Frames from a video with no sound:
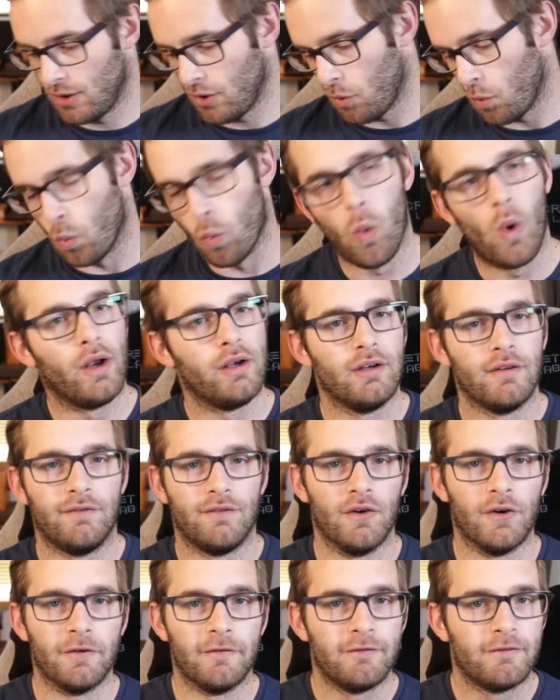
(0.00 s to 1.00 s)

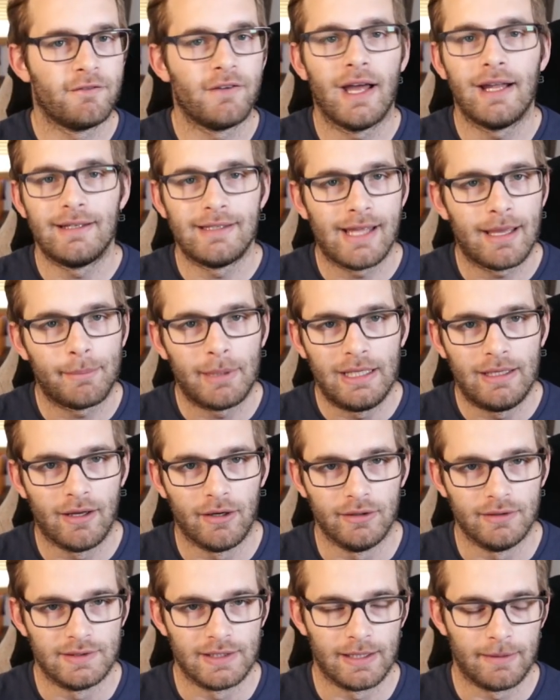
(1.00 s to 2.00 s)
Wonderful,
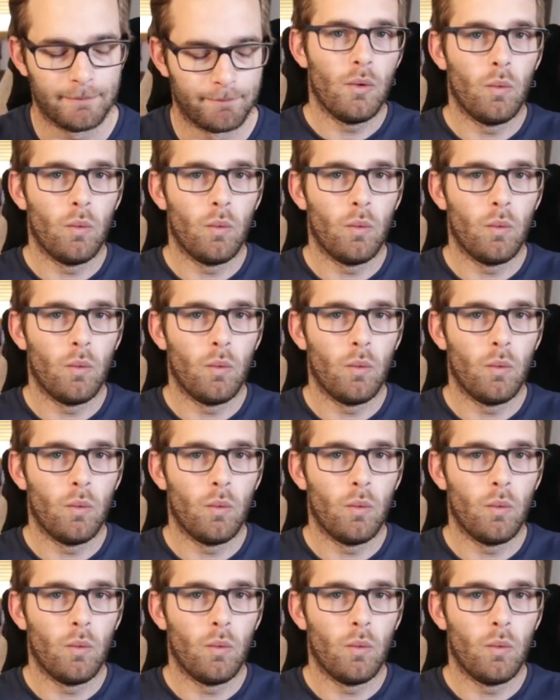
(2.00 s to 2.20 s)
fan-dabby-dozy.